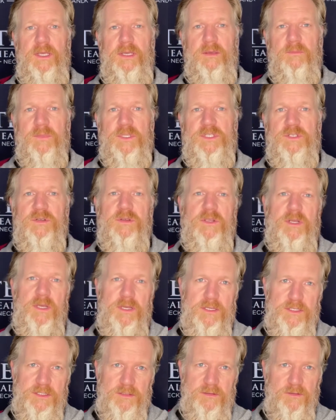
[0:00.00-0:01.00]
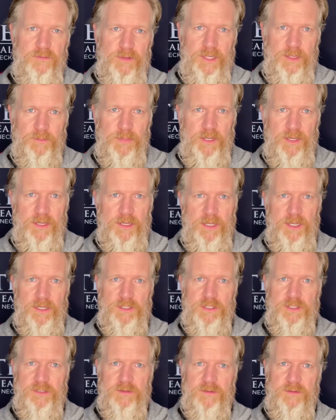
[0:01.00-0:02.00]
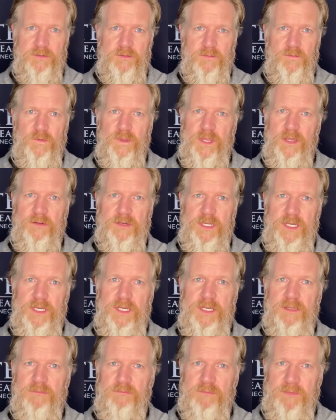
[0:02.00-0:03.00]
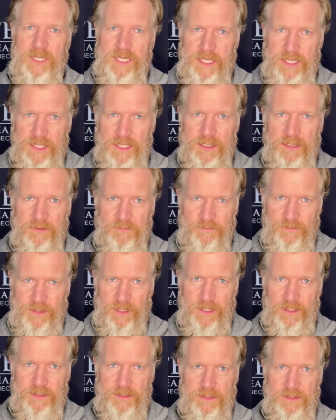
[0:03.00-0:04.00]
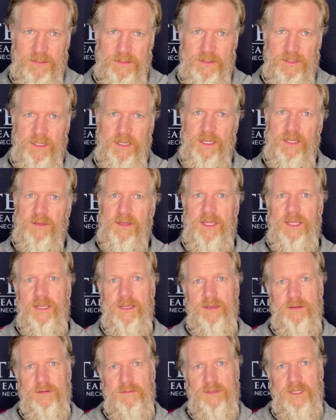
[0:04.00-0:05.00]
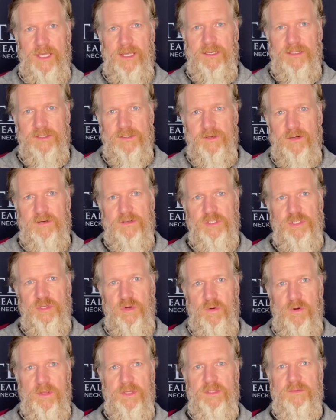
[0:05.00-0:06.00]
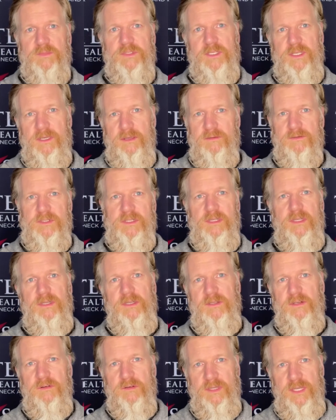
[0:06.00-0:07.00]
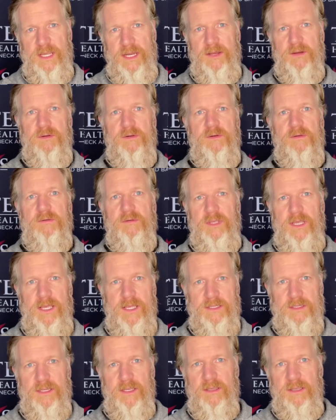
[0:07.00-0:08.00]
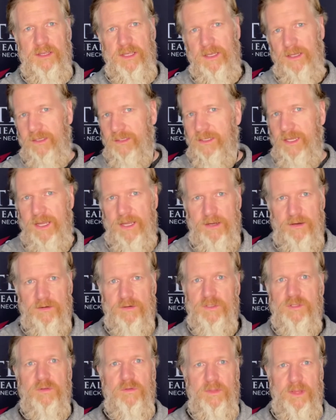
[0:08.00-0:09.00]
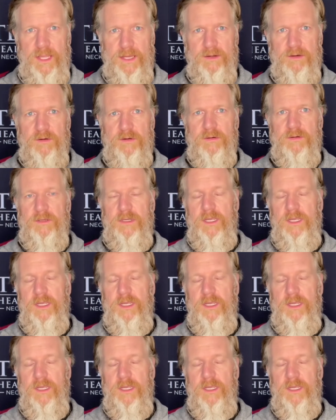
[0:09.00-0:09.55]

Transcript: But you can also develop a concussion without any immediate effects, and they can kind of start showing themselves a little later, a day or two later.